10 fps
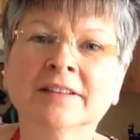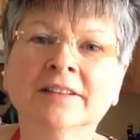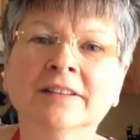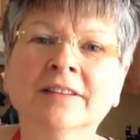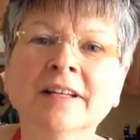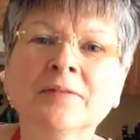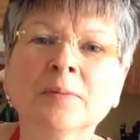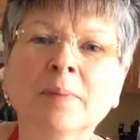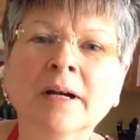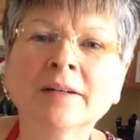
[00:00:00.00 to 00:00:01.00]
You'll have to
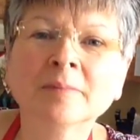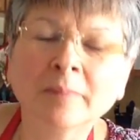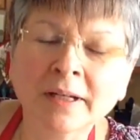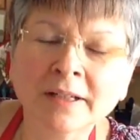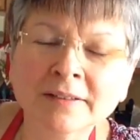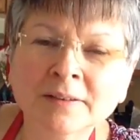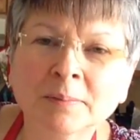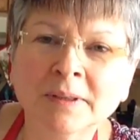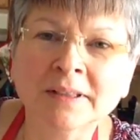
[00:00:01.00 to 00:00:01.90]
pardon my husband.